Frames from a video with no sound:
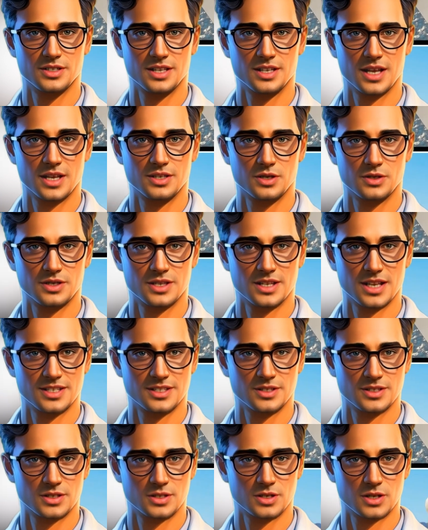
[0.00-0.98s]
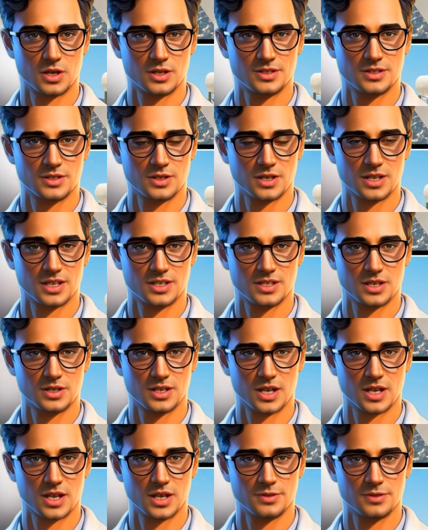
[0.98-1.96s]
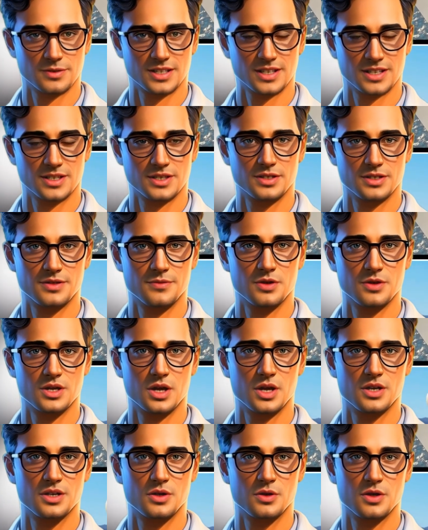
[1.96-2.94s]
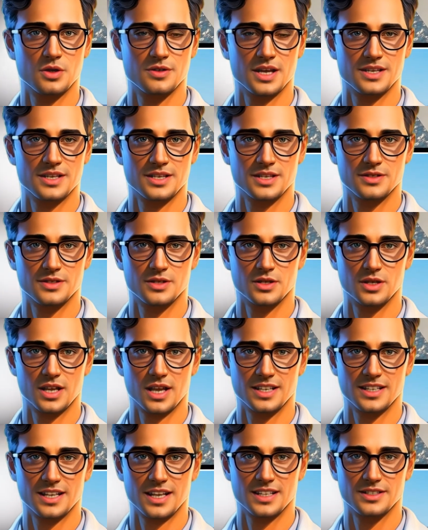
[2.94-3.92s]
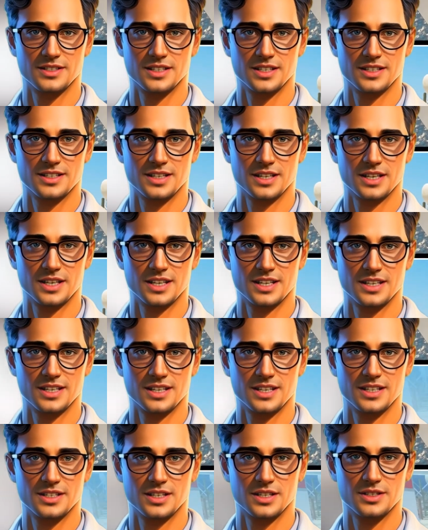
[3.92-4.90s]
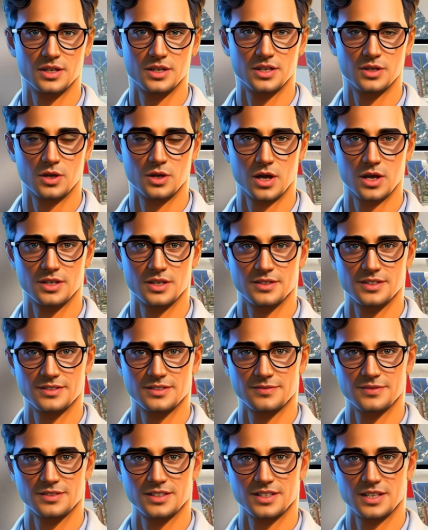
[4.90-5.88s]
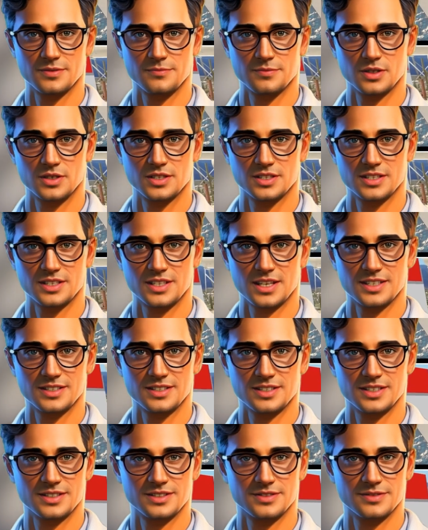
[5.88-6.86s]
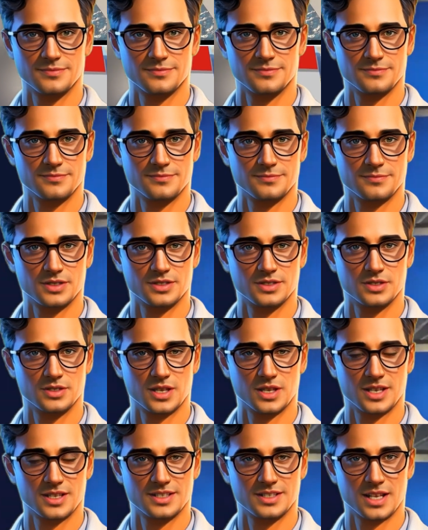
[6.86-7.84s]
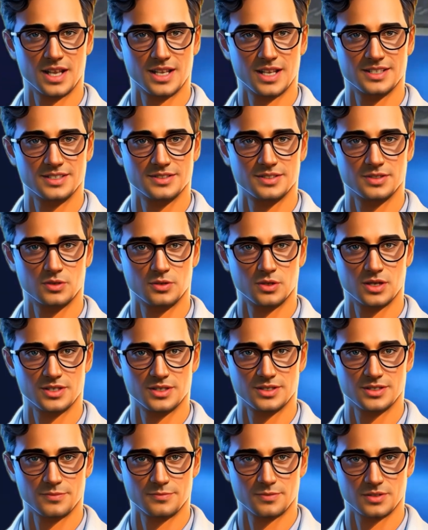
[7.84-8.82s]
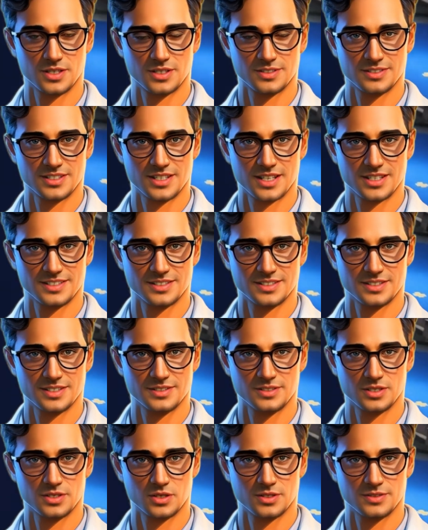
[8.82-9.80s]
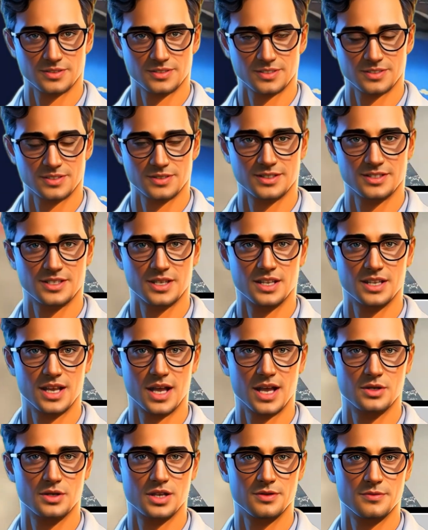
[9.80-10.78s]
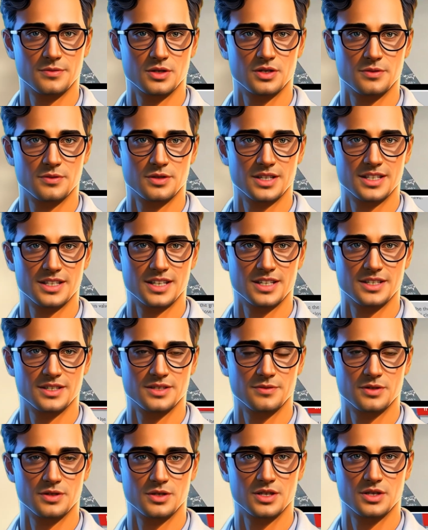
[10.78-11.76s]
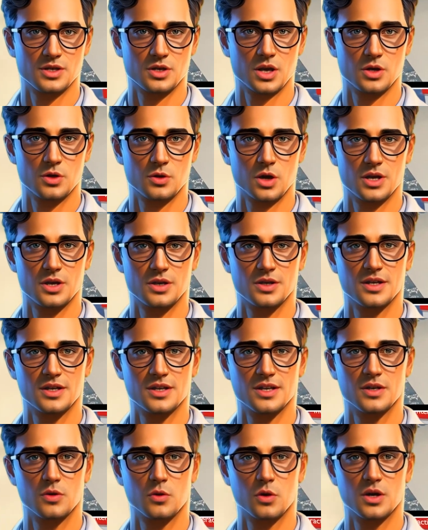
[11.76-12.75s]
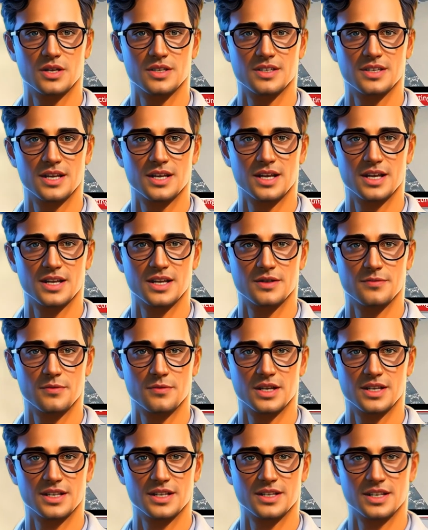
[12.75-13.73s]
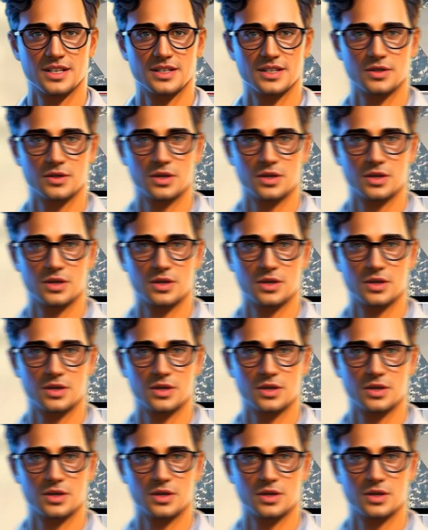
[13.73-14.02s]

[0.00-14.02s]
not only let you stroll through digital realms, but also prevent disorientation, collisions with walls, and motion sickness. The trick lies in the wheels built into the soles, allowing movement in the virtual world while staying in place in the